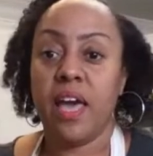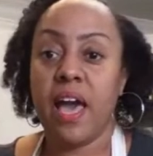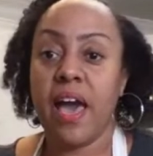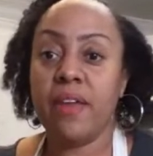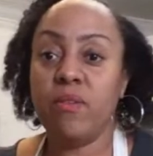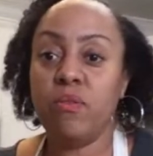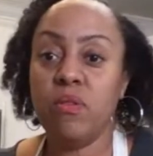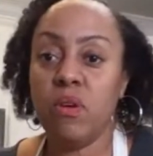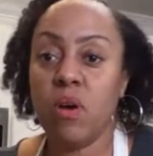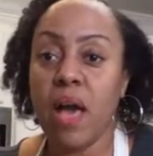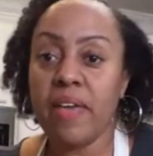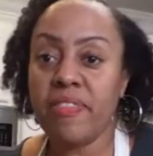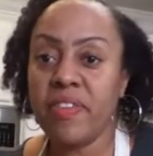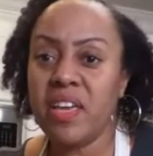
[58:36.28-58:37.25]
I don't
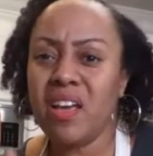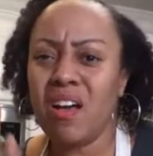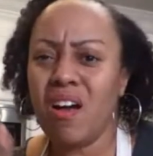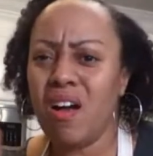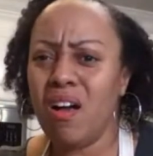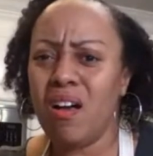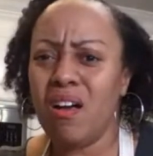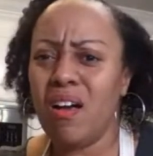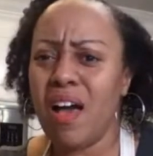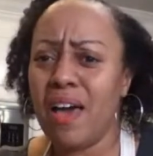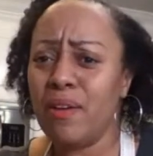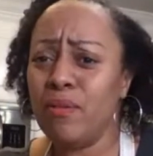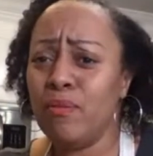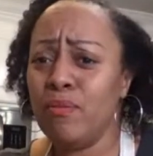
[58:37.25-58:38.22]
know.
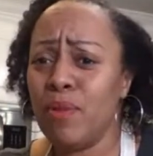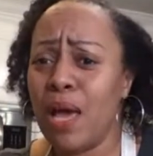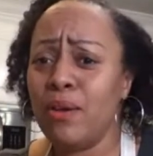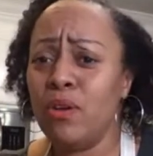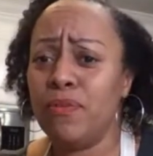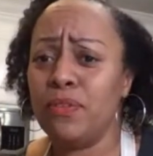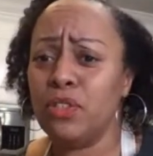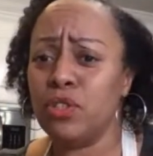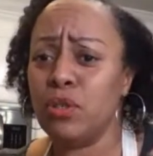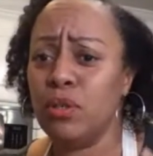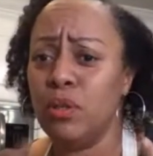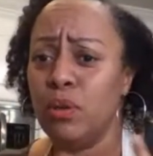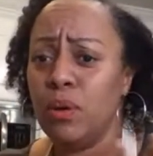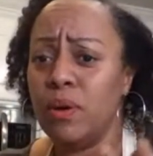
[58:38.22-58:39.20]
I know for
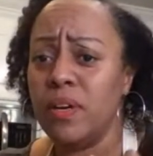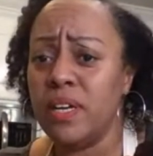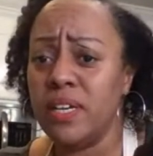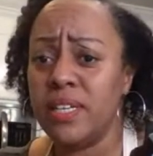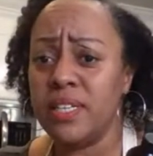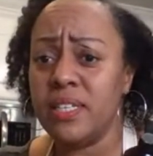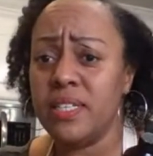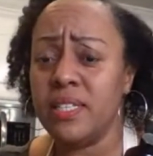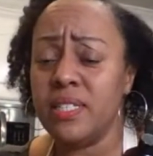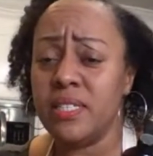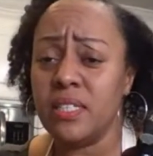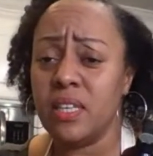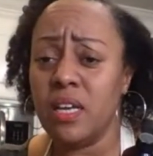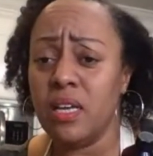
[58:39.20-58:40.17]
sure Laura
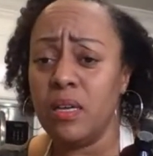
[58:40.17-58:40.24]
is